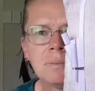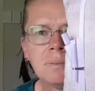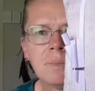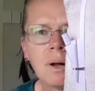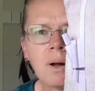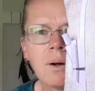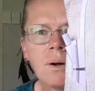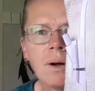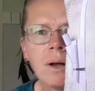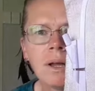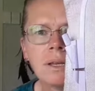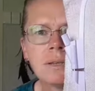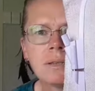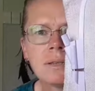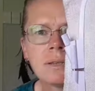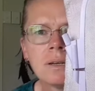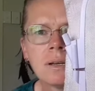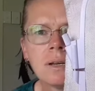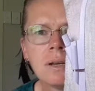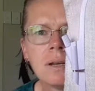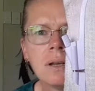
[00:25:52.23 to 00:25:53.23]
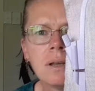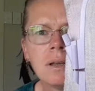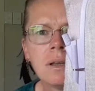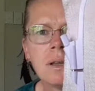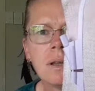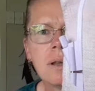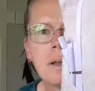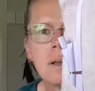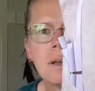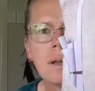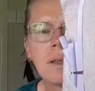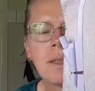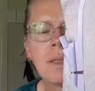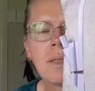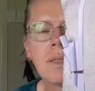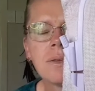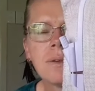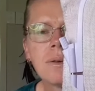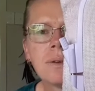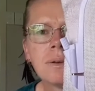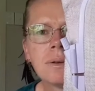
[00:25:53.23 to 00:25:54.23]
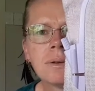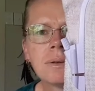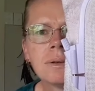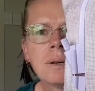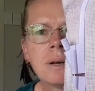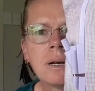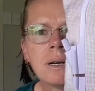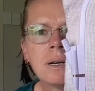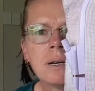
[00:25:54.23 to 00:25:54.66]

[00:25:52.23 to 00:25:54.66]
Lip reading: behind the